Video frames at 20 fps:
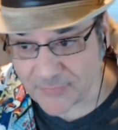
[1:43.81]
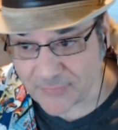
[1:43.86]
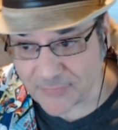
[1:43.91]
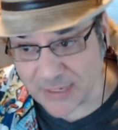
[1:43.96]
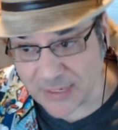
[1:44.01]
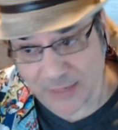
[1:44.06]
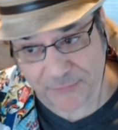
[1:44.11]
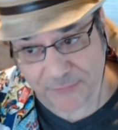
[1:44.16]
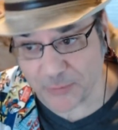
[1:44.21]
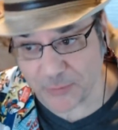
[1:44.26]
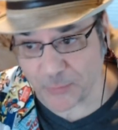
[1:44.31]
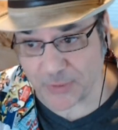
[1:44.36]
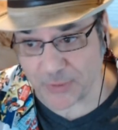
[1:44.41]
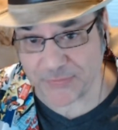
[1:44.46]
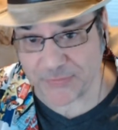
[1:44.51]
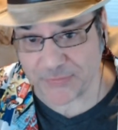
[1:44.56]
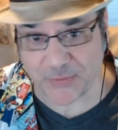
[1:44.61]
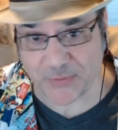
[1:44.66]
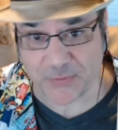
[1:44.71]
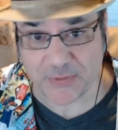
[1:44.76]
if you
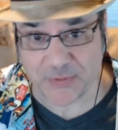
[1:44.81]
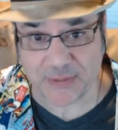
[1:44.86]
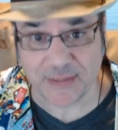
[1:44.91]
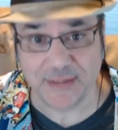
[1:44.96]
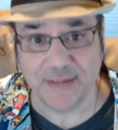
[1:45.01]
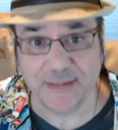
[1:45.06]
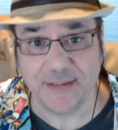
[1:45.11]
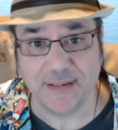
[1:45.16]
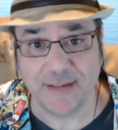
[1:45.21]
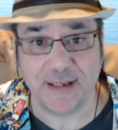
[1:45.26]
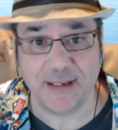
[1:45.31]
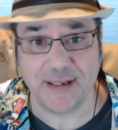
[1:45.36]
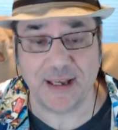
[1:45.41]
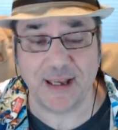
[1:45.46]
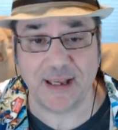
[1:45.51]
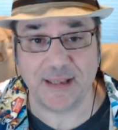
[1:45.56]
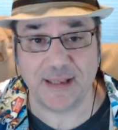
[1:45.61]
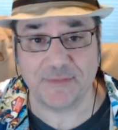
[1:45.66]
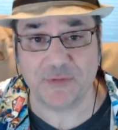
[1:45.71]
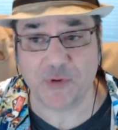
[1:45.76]
want to.
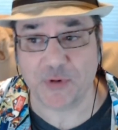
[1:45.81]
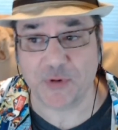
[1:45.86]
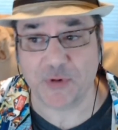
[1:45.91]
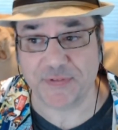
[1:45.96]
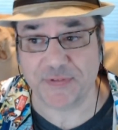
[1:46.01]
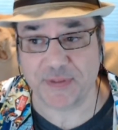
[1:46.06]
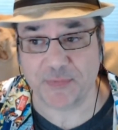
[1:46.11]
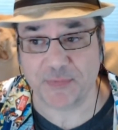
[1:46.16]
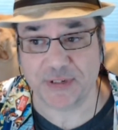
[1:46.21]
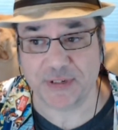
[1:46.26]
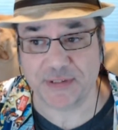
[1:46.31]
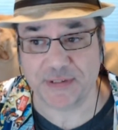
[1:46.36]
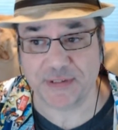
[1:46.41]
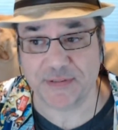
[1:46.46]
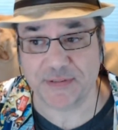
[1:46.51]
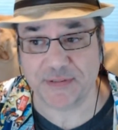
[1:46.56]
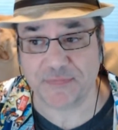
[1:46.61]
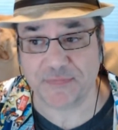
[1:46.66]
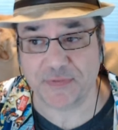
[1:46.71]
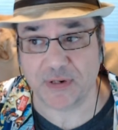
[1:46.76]
Of course, the
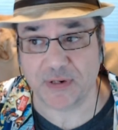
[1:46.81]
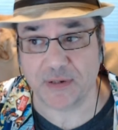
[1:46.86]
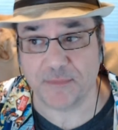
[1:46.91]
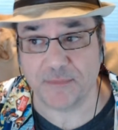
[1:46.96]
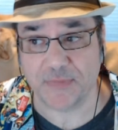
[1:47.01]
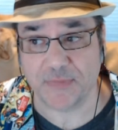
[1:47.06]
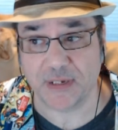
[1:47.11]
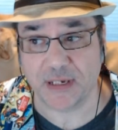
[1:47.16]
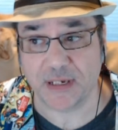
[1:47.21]
princess from